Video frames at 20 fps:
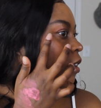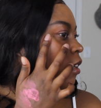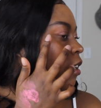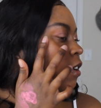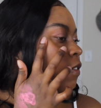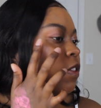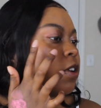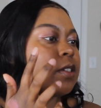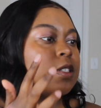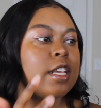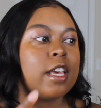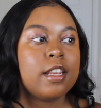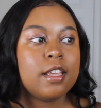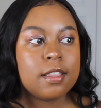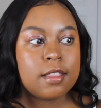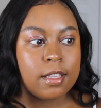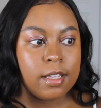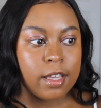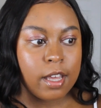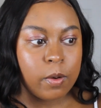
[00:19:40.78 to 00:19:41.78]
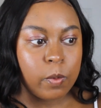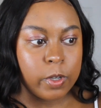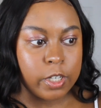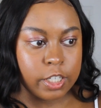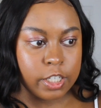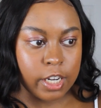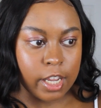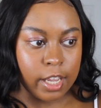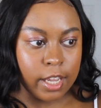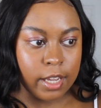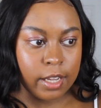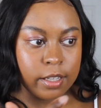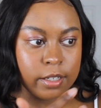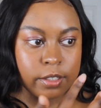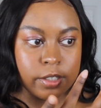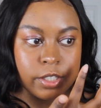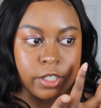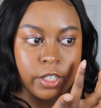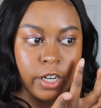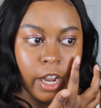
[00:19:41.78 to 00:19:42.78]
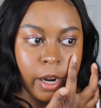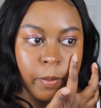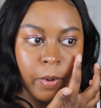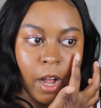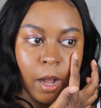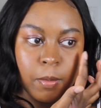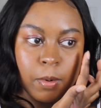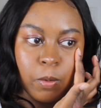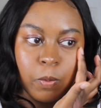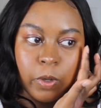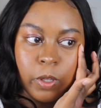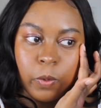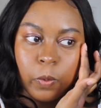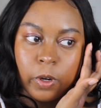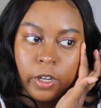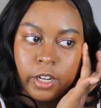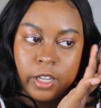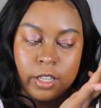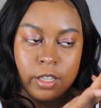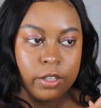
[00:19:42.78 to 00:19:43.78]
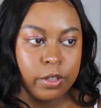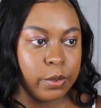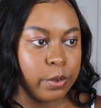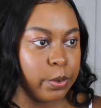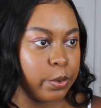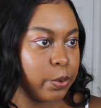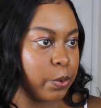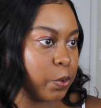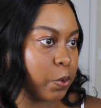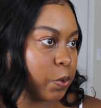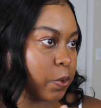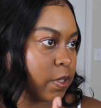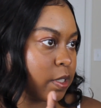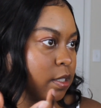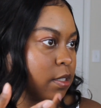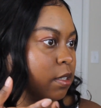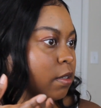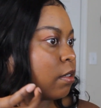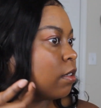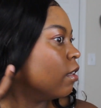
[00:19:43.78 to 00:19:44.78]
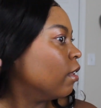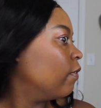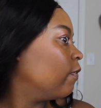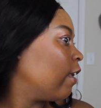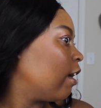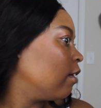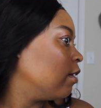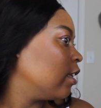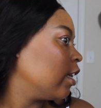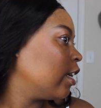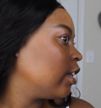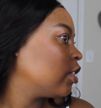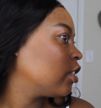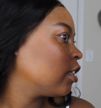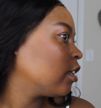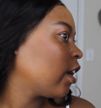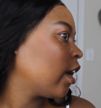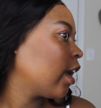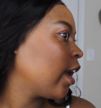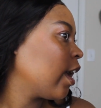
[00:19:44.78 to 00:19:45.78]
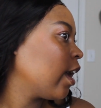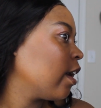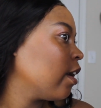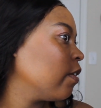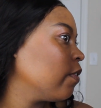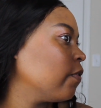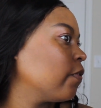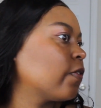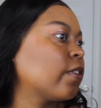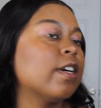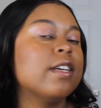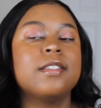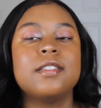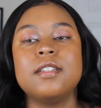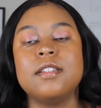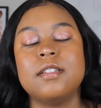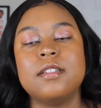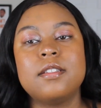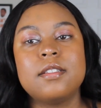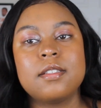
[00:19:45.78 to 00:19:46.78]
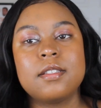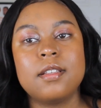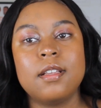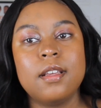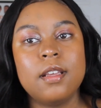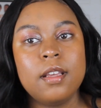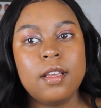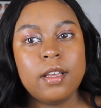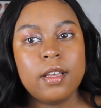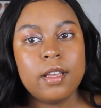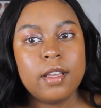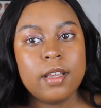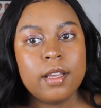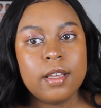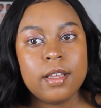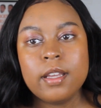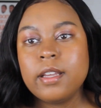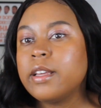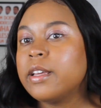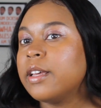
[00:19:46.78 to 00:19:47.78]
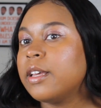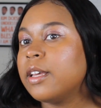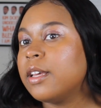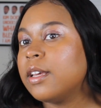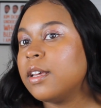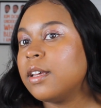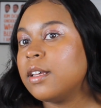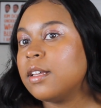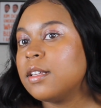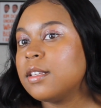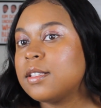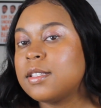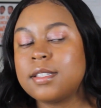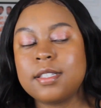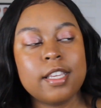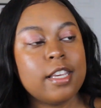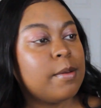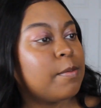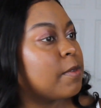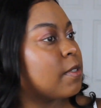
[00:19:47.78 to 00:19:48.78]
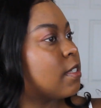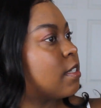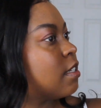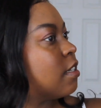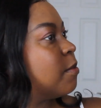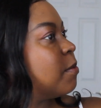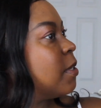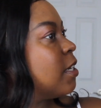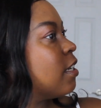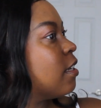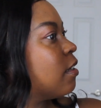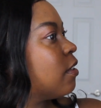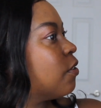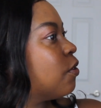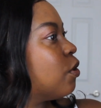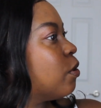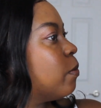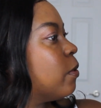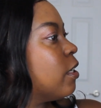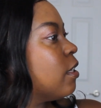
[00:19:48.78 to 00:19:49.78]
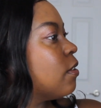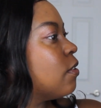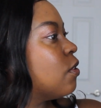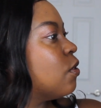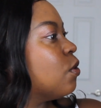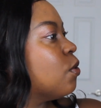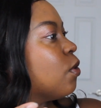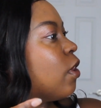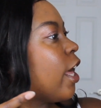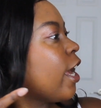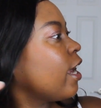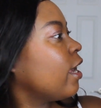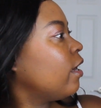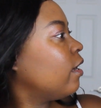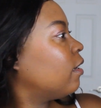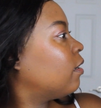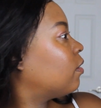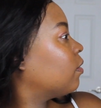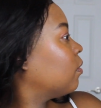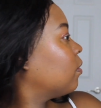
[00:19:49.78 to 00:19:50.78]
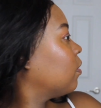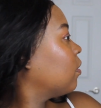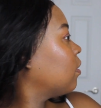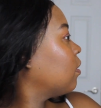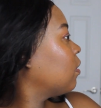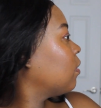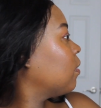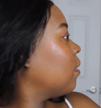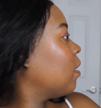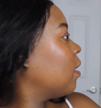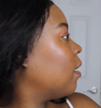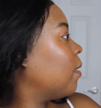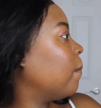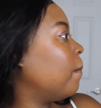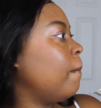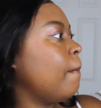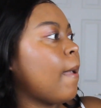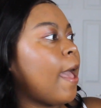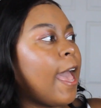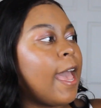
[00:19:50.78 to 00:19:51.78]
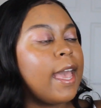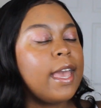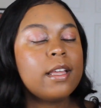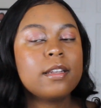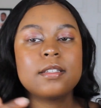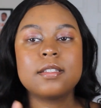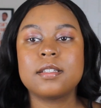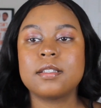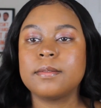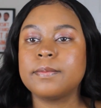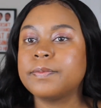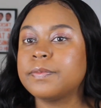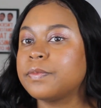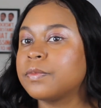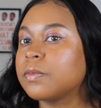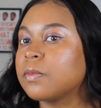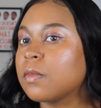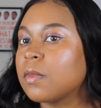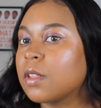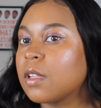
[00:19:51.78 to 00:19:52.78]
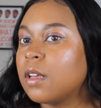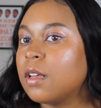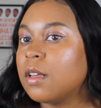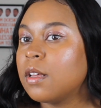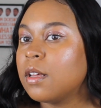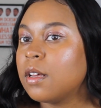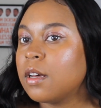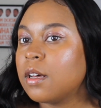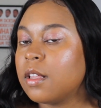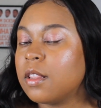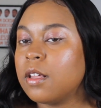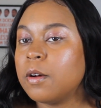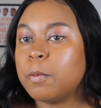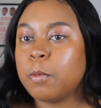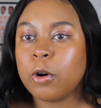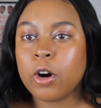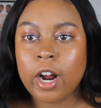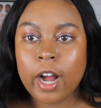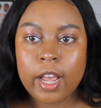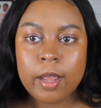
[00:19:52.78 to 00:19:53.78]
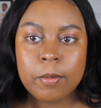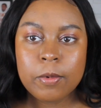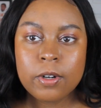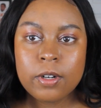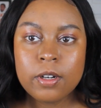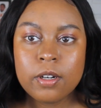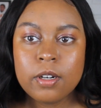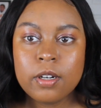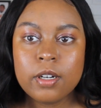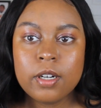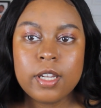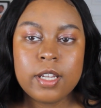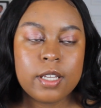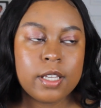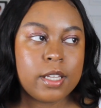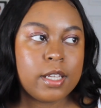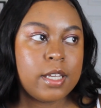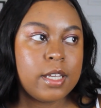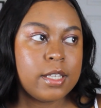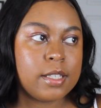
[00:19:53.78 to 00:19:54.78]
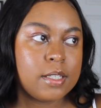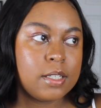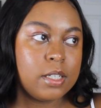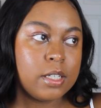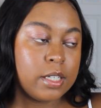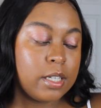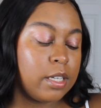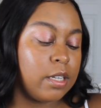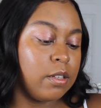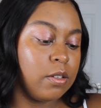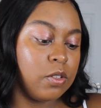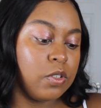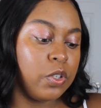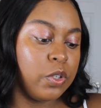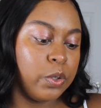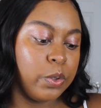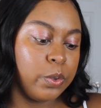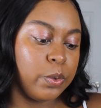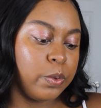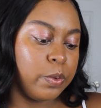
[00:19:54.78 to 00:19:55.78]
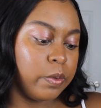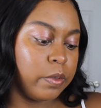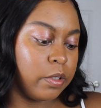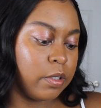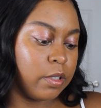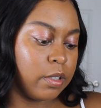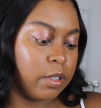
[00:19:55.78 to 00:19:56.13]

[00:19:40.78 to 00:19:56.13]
If there's anything I would change, I probably wouldn't use the foundation I have because it seems to be a little bit too like matte. The primer is good too.